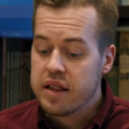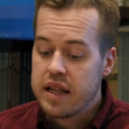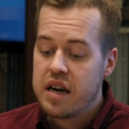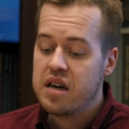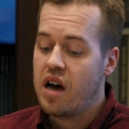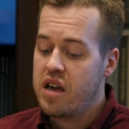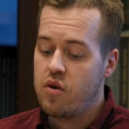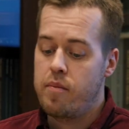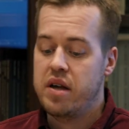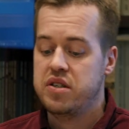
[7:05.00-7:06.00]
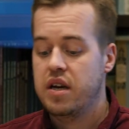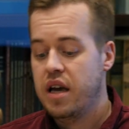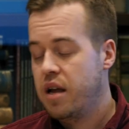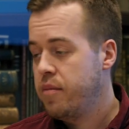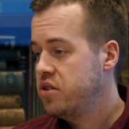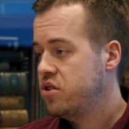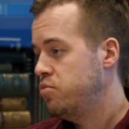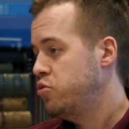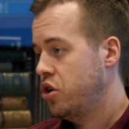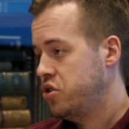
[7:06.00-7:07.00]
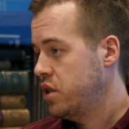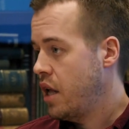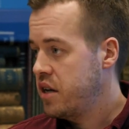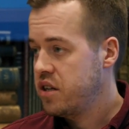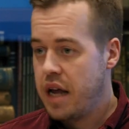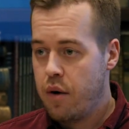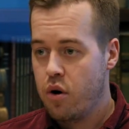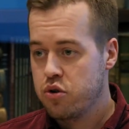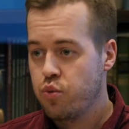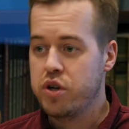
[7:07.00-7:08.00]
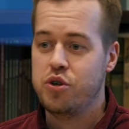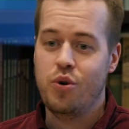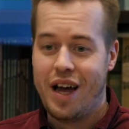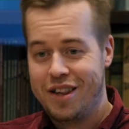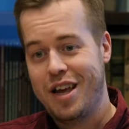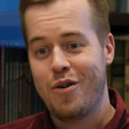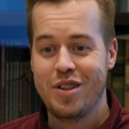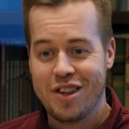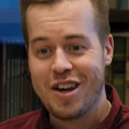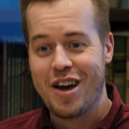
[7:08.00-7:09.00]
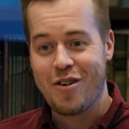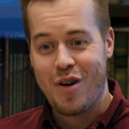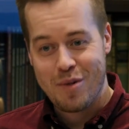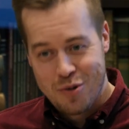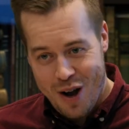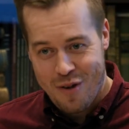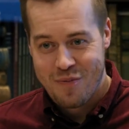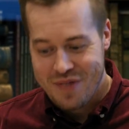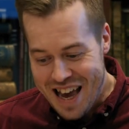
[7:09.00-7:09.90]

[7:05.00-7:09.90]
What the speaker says: and then diagrammatic elements such as lines and arrows, which you had there in the diagram as well.